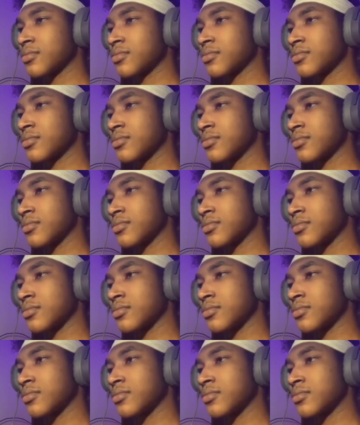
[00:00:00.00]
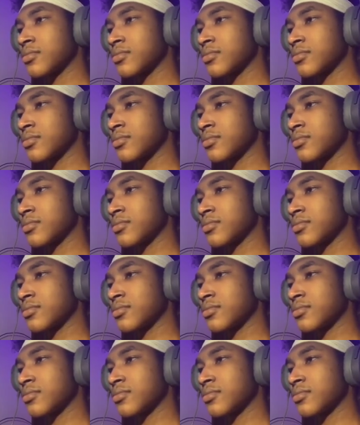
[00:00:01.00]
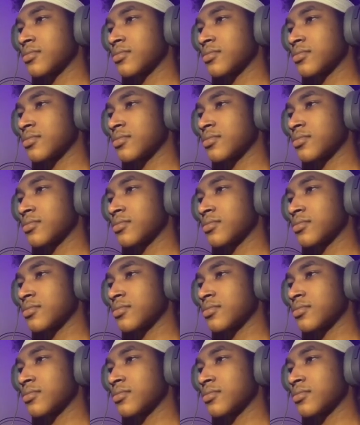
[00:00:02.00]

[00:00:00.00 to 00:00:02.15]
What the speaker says: The person shown says nothing.